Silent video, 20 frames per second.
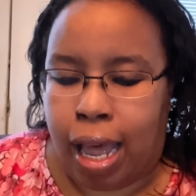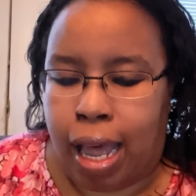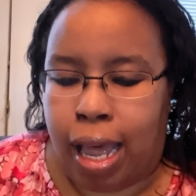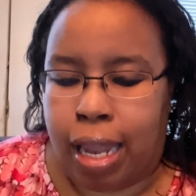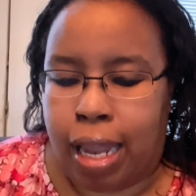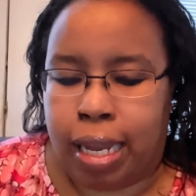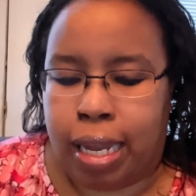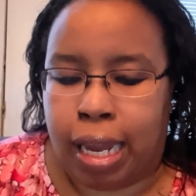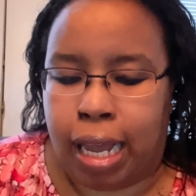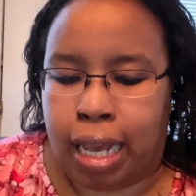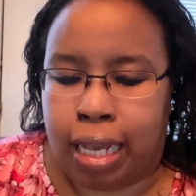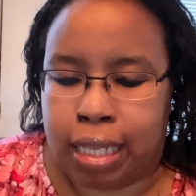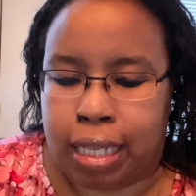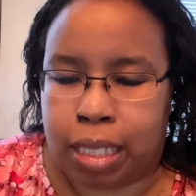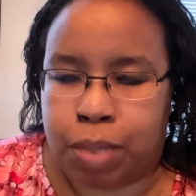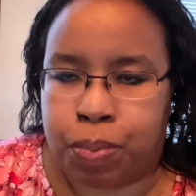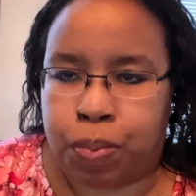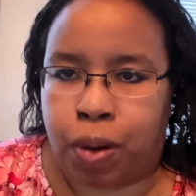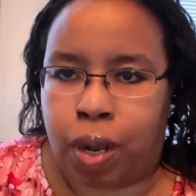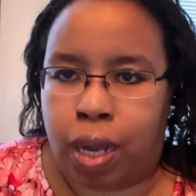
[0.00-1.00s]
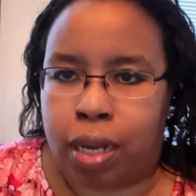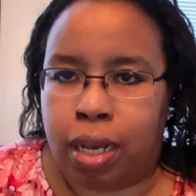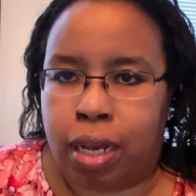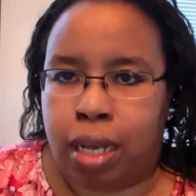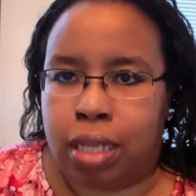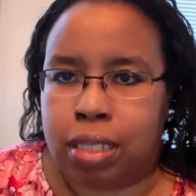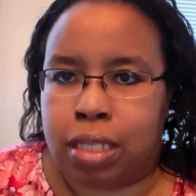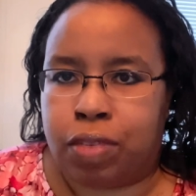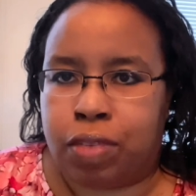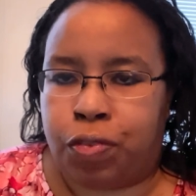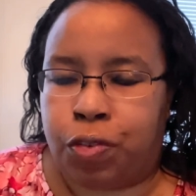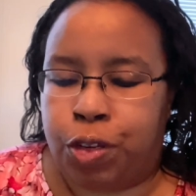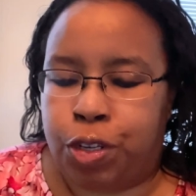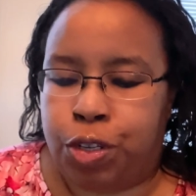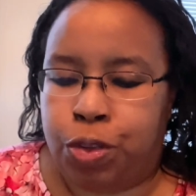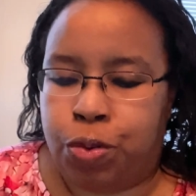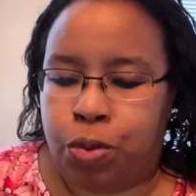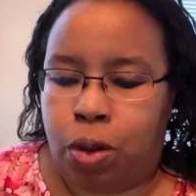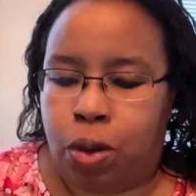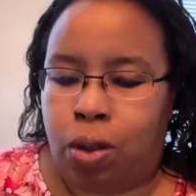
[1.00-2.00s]
nice products for
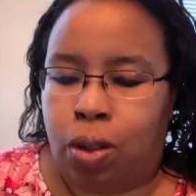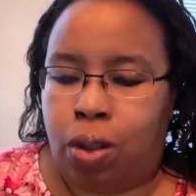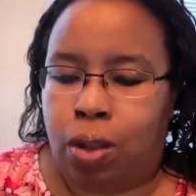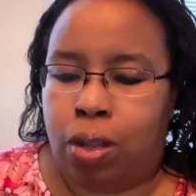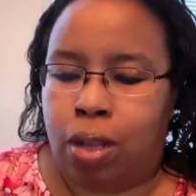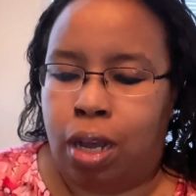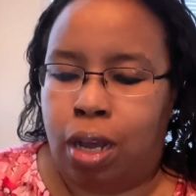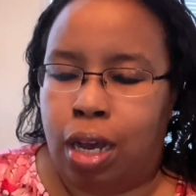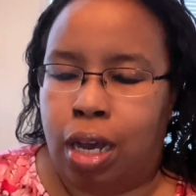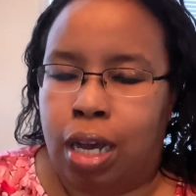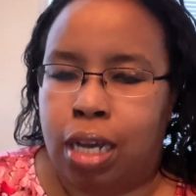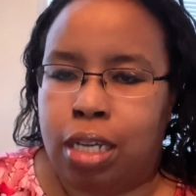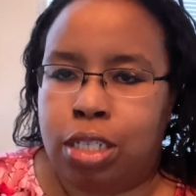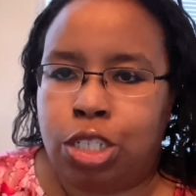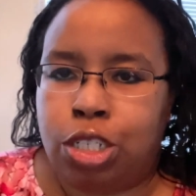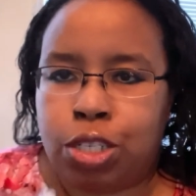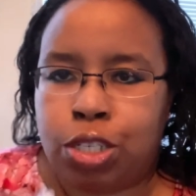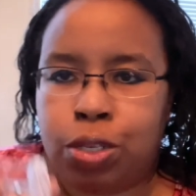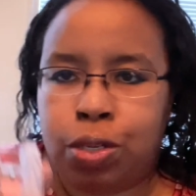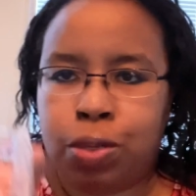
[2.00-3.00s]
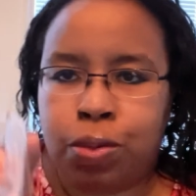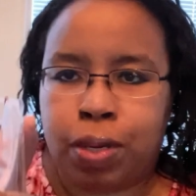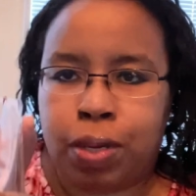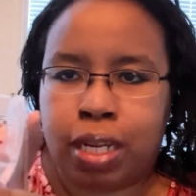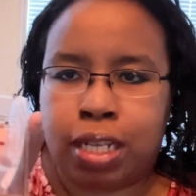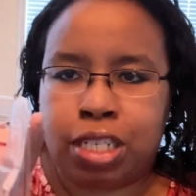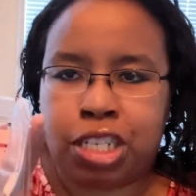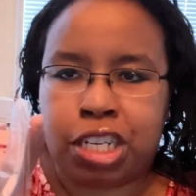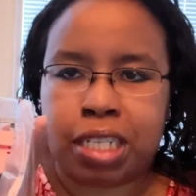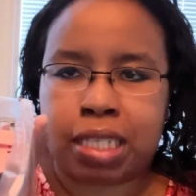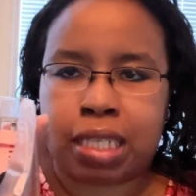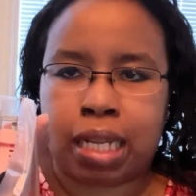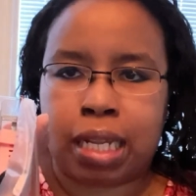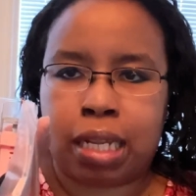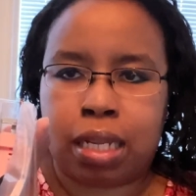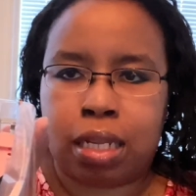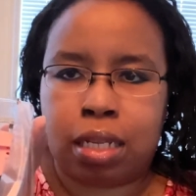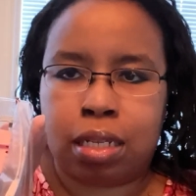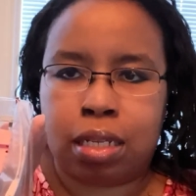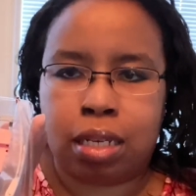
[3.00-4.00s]
you all to get a chance
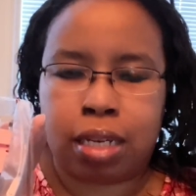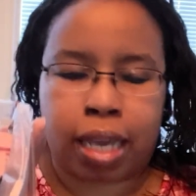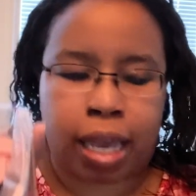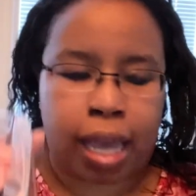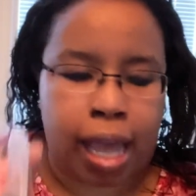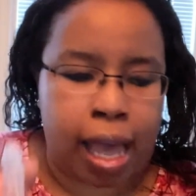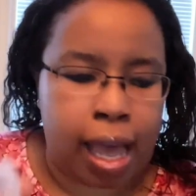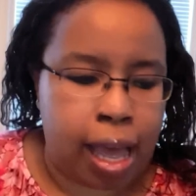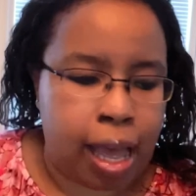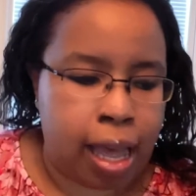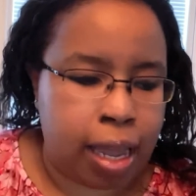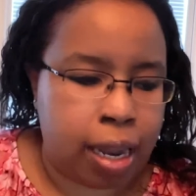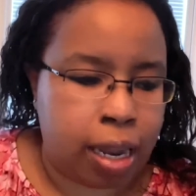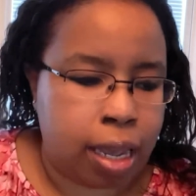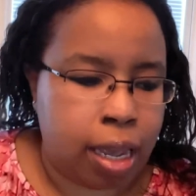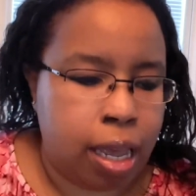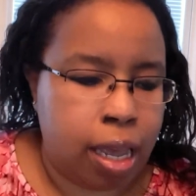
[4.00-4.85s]
to look at.